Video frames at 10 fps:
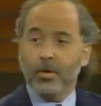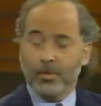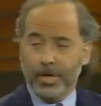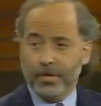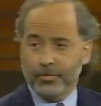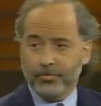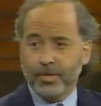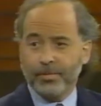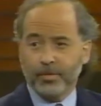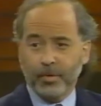or any other
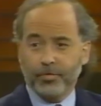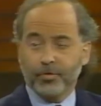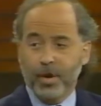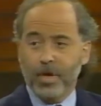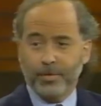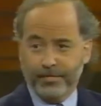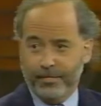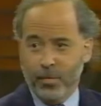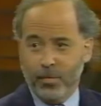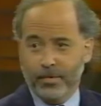treatment we've tried
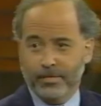before.